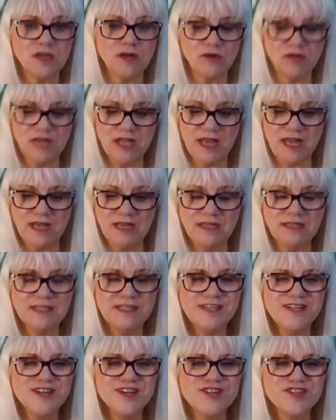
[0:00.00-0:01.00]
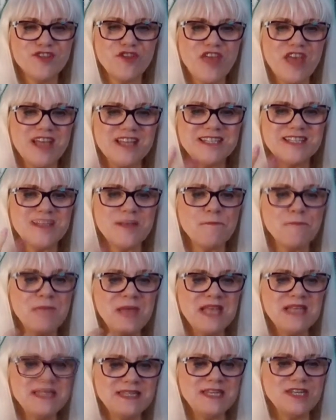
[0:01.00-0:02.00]
Okay, so that's the
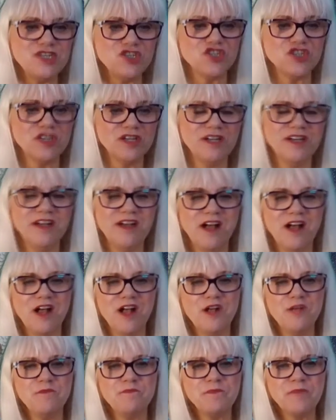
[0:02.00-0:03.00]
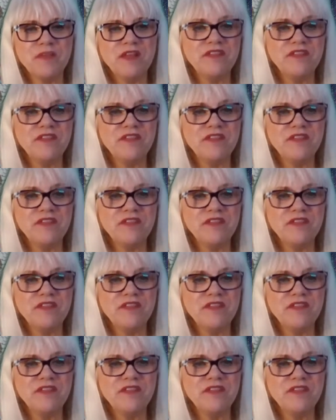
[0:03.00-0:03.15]
message that